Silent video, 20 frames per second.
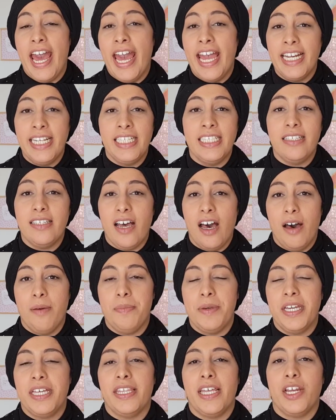any
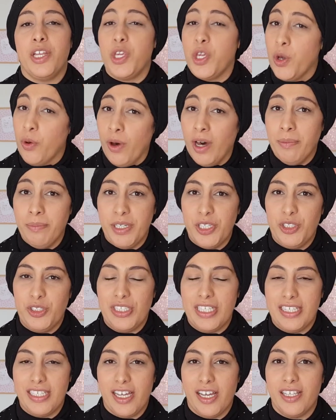topic that you want me to
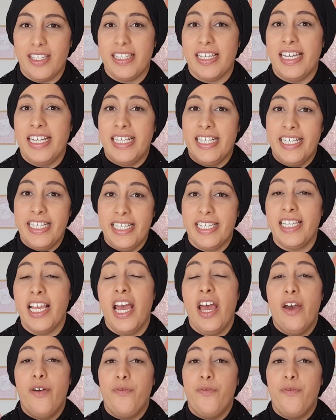discuss in this